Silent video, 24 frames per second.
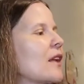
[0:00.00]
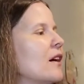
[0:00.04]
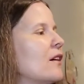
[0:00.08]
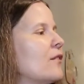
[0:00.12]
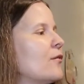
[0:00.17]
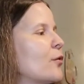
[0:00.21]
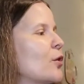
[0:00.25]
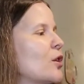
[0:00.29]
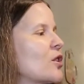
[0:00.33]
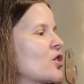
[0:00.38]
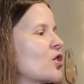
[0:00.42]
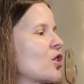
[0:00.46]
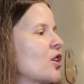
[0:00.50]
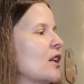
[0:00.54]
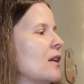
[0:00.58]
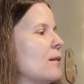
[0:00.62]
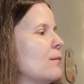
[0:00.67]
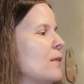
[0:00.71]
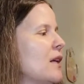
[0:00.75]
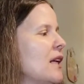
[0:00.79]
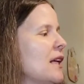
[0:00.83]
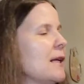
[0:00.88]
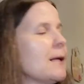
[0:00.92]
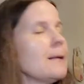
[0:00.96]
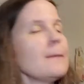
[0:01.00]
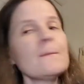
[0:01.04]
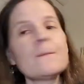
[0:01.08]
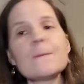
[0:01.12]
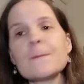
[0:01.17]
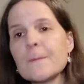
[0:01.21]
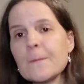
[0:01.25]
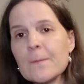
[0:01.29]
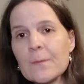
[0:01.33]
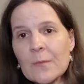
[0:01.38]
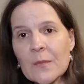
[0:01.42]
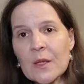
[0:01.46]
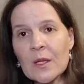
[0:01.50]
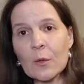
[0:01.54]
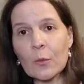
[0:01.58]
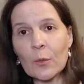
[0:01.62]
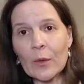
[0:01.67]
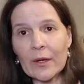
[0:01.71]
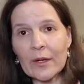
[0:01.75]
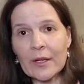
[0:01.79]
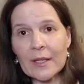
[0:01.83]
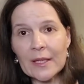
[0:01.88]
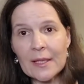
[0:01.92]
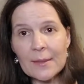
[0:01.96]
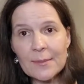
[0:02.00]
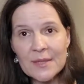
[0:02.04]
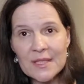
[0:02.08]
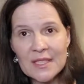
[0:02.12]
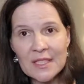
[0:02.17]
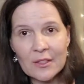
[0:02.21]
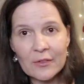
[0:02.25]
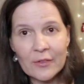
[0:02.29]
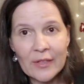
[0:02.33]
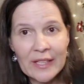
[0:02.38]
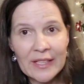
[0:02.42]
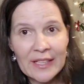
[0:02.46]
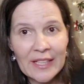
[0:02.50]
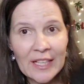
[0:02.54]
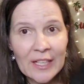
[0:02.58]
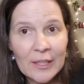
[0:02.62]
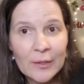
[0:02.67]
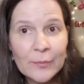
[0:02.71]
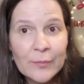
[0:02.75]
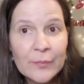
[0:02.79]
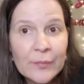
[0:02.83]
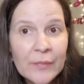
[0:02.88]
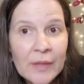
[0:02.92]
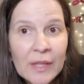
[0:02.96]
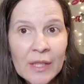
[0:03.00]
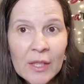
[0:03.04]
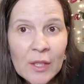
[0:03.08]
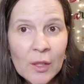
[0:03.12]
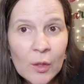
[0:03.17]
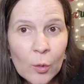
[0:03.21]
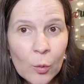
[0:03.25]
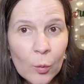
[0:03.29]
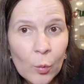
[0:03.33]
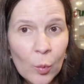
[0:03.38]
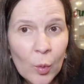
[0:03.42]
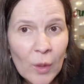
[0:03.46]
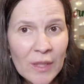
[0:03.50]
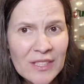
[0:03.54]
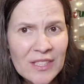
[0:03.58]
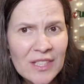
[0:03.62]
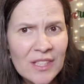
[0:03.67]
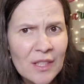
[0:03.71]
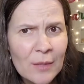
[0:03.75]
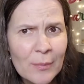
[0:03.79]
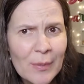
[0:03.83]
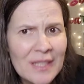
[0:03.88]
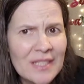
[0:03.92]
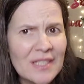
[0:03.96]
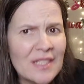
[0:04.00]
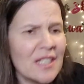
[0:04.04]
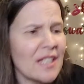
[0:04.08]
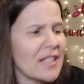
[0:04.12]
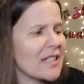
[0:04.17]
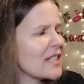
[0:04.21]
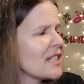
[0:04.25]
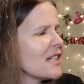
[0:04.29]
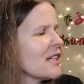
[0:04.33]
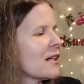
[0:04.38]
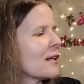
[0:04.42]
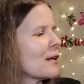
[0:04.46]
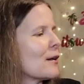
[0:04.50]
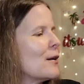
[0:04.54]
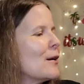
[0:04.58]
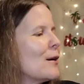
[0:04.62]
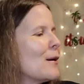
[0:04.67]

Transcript: Unfortunately, me wearing lipstick right now wasn't the best idea.